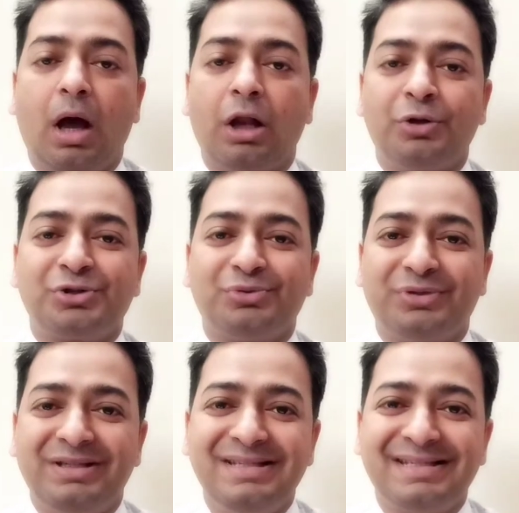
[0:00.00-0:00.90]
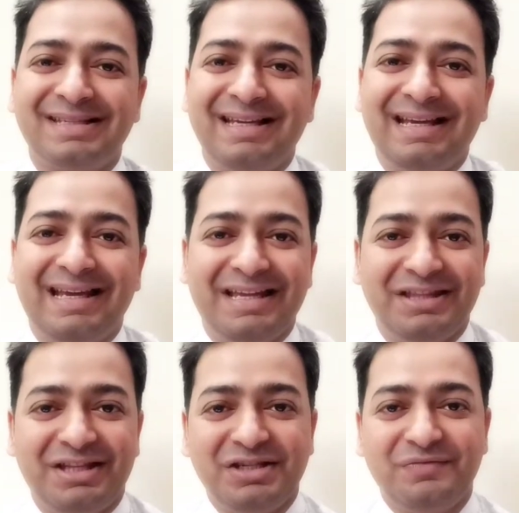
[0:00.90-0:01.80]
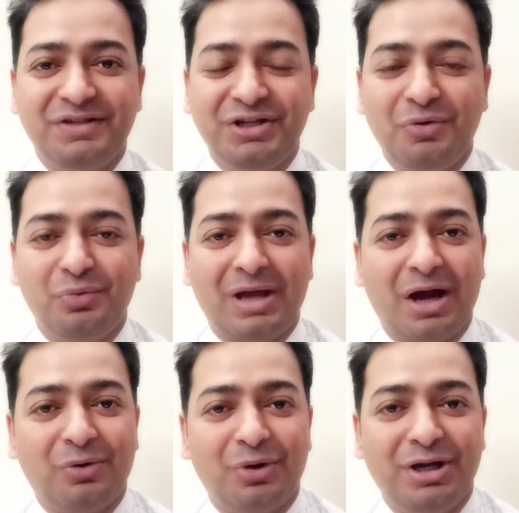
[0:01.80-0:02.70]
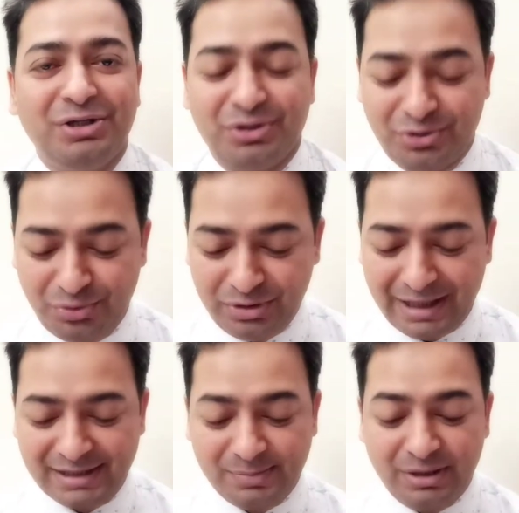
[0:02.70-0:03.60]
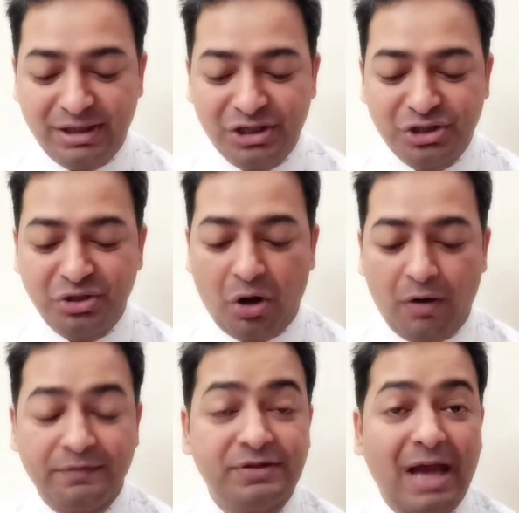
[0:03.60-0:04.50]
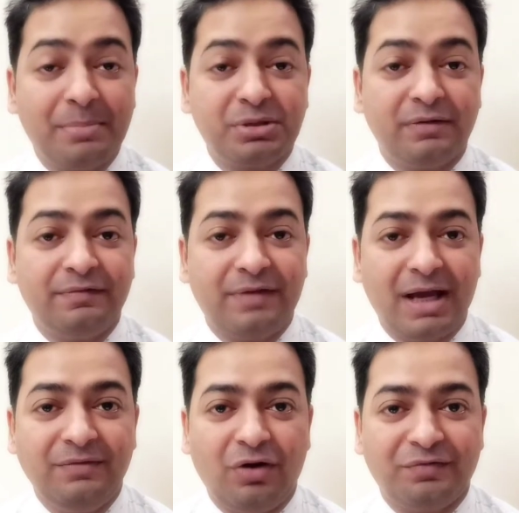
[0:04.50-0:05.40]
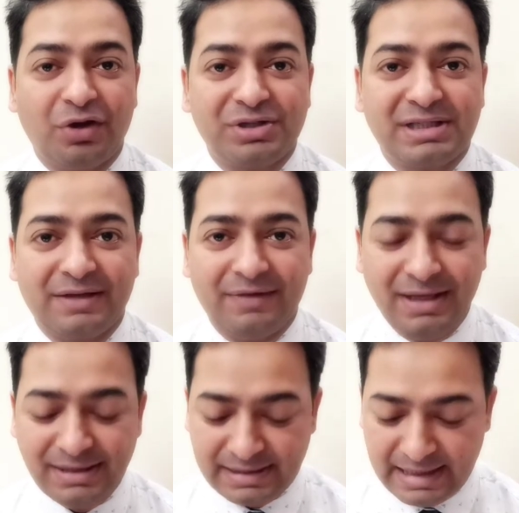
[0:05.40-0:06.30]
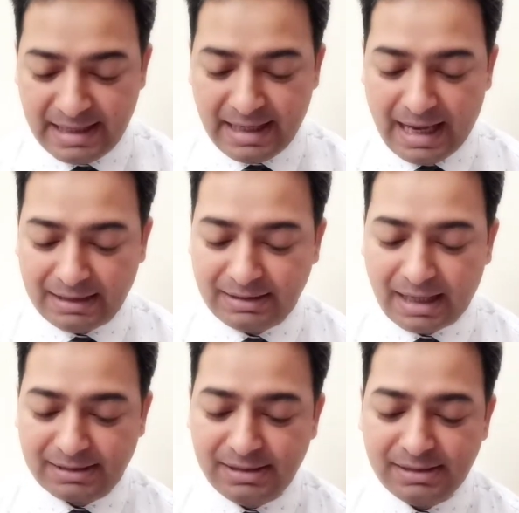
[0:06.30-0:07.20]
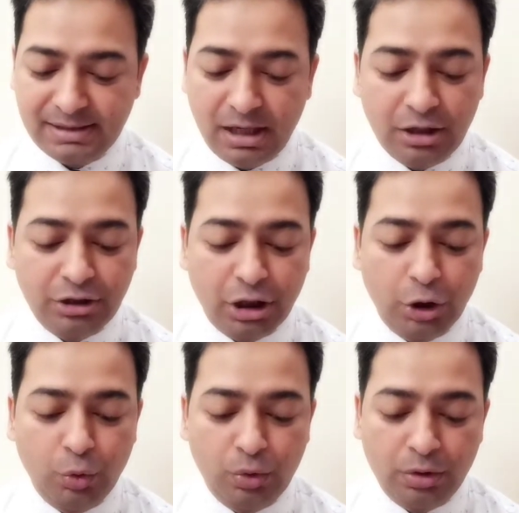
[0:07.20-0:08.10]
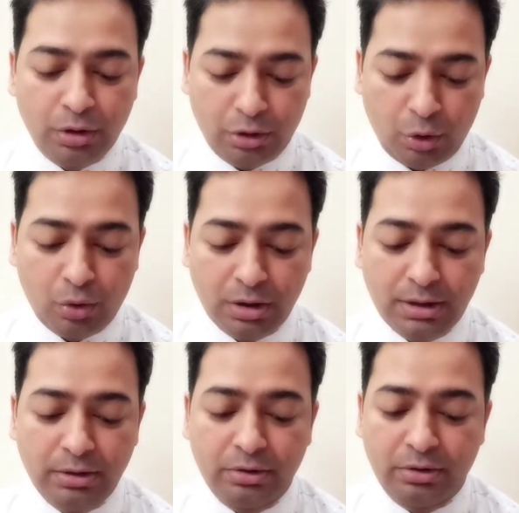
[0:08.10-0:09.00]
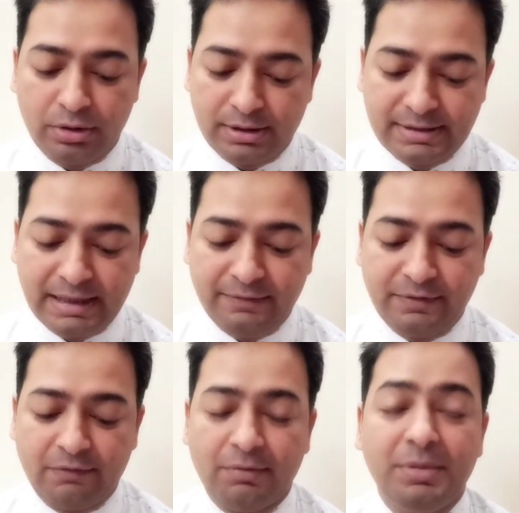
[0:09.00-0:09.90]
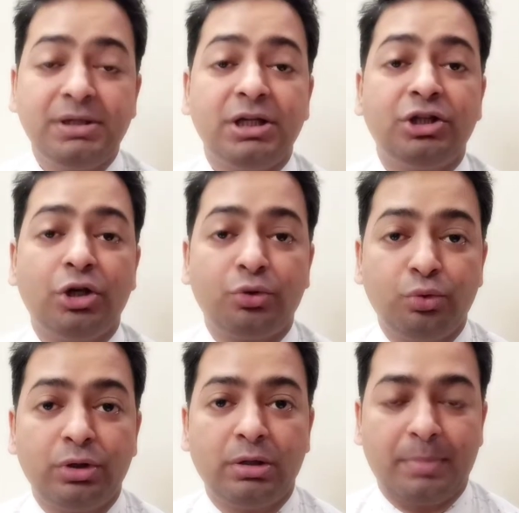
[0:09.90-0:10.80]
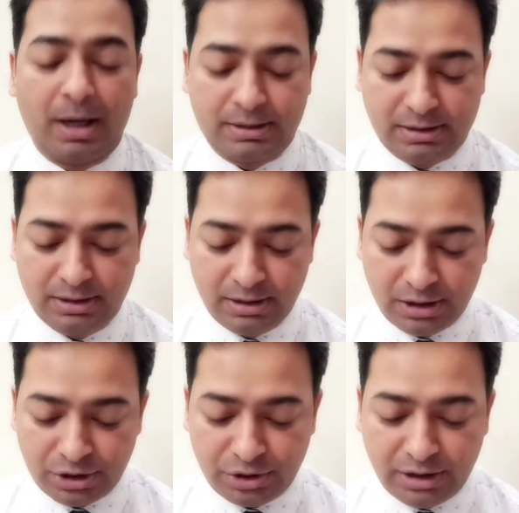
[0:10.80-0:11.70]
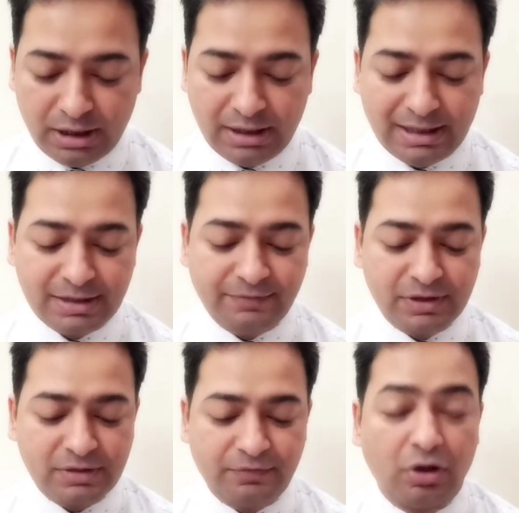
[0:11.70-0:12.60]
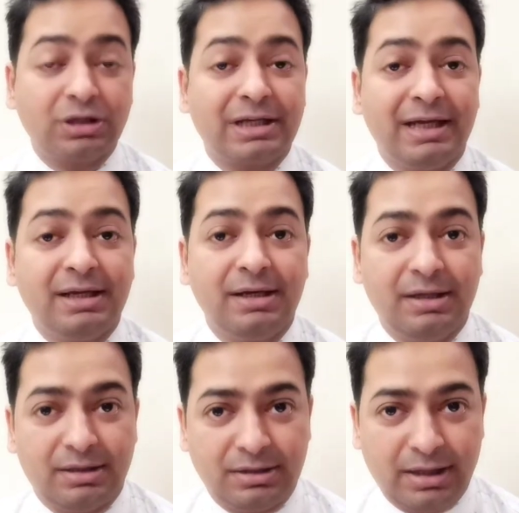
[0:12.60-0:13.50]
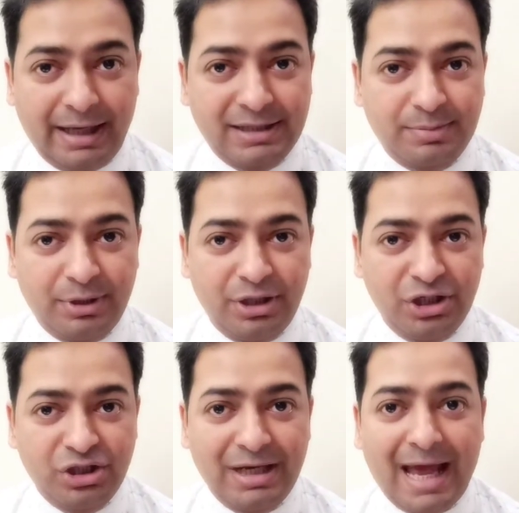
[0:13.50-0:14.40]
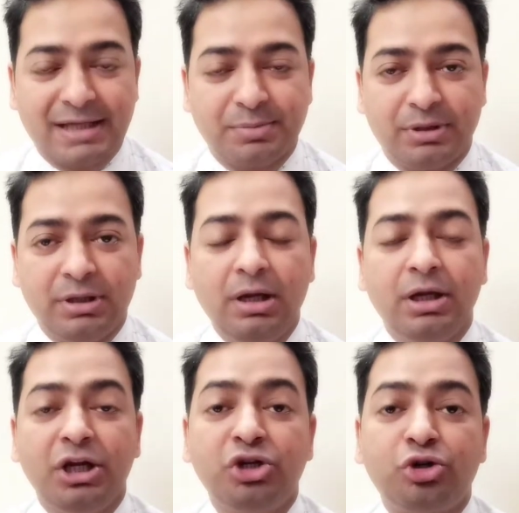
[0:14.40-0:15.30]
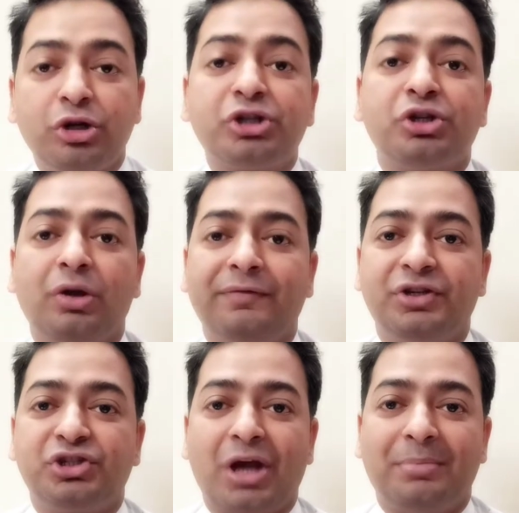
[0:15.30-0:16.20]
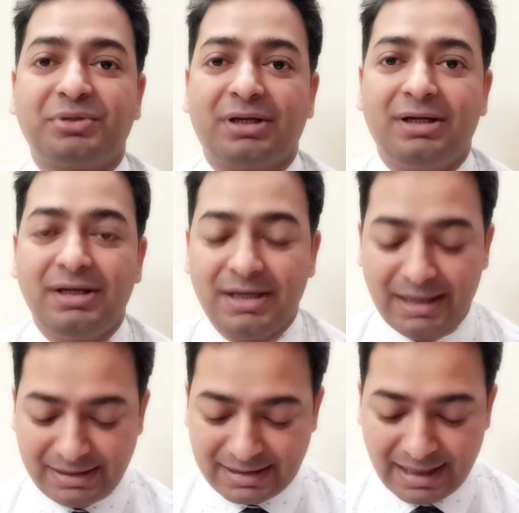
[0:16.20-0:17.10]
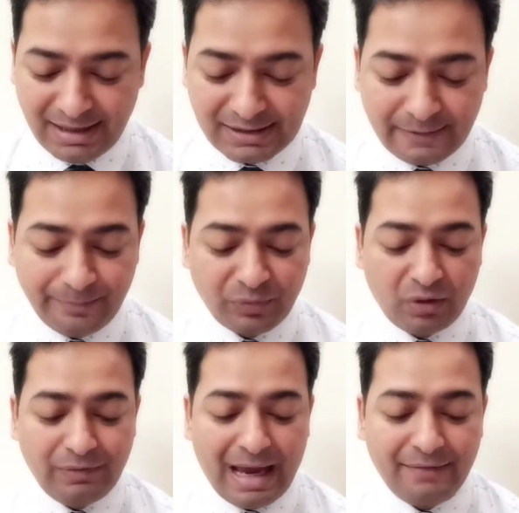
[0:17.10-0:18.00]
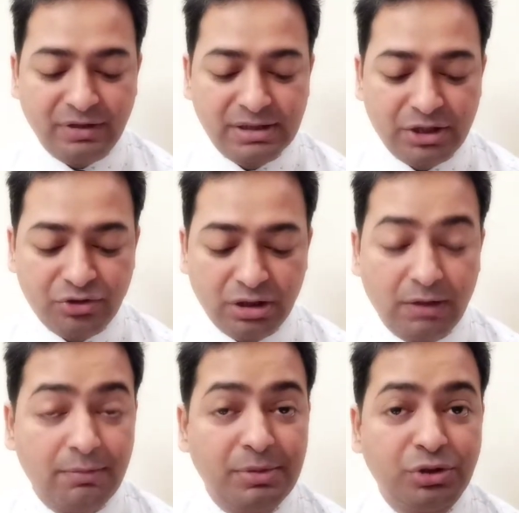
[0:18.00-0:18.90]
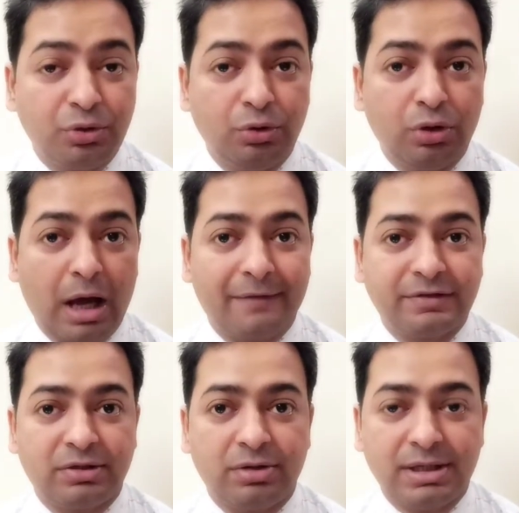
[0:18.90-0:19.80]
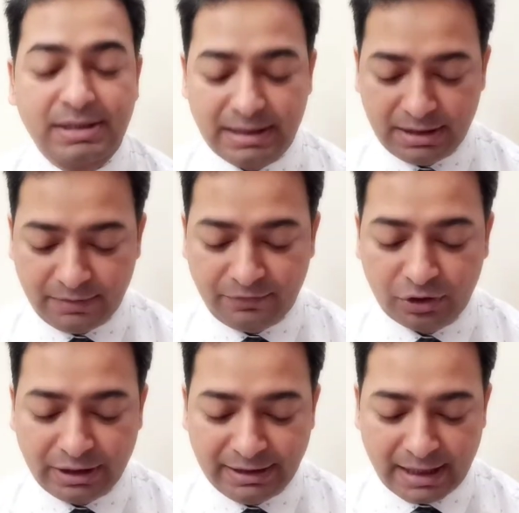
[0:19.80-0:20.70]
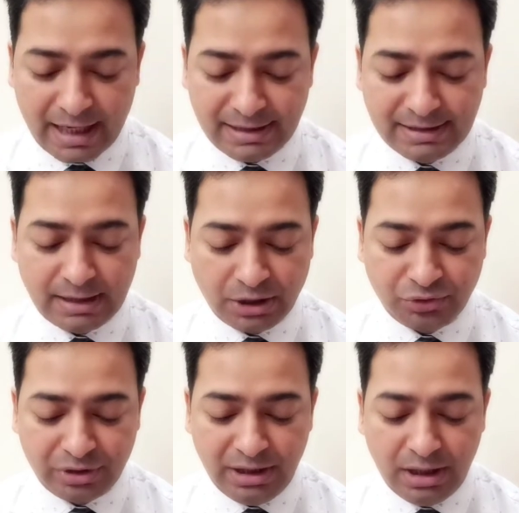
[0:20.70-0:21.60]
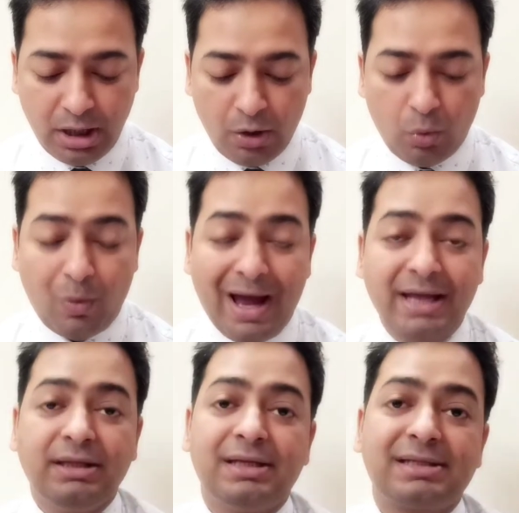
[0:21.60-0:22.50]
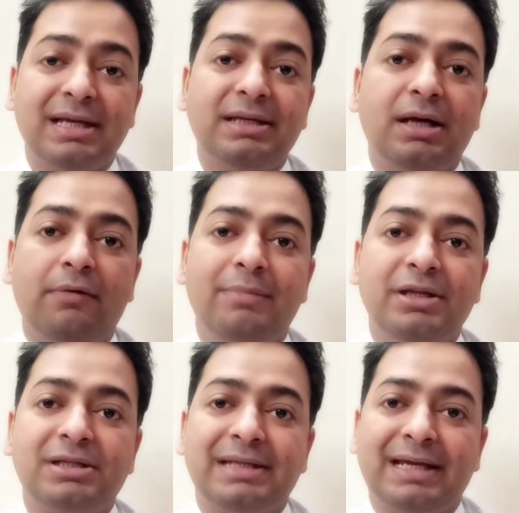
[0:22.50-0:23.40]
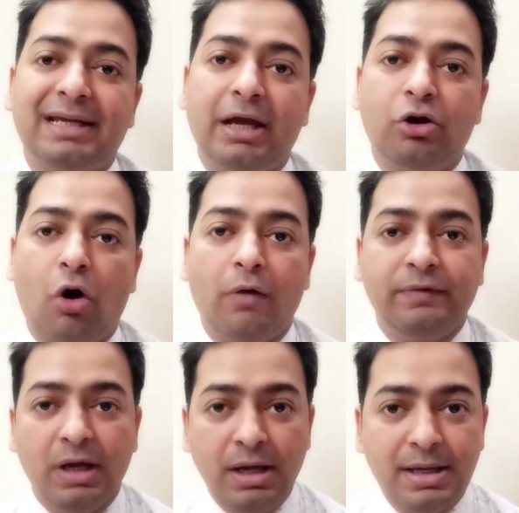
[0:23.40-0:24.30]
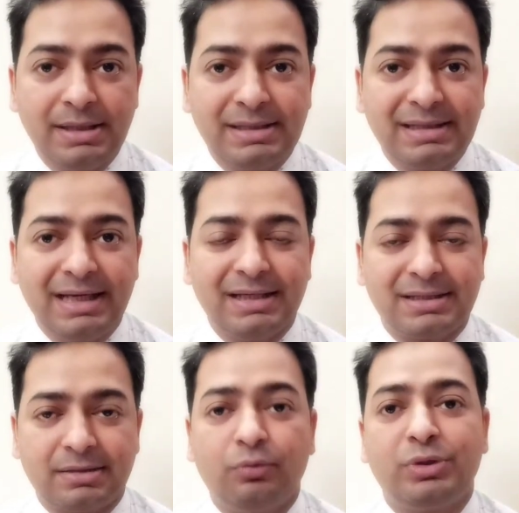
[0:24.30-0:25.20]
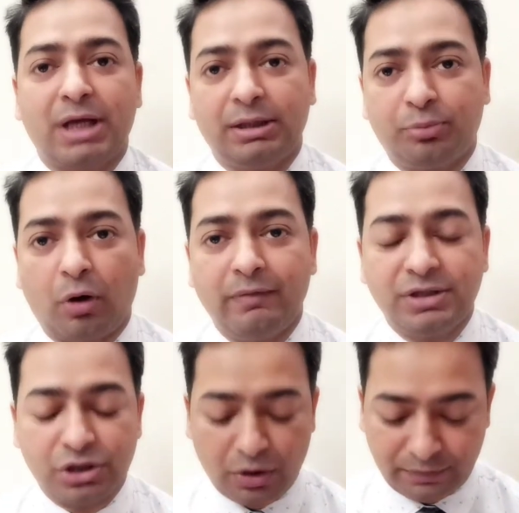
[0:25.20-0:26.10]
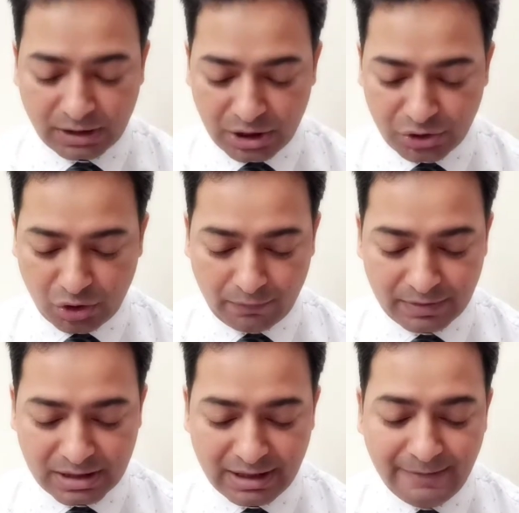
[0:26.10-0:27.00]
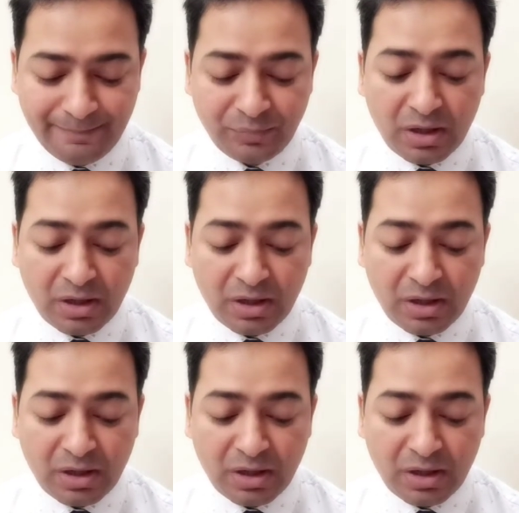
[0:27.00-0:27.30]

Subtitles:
Hello students, in this video we are going to do the explanation of chapter 5 of your civics, and that is the local self-government in the rural part. So here let's first of all take the explanation as per the introduction of this chapter. It says we have the central government to look after us for the entire country, while the state governments take care of the states, which are the provinces of the country obviously.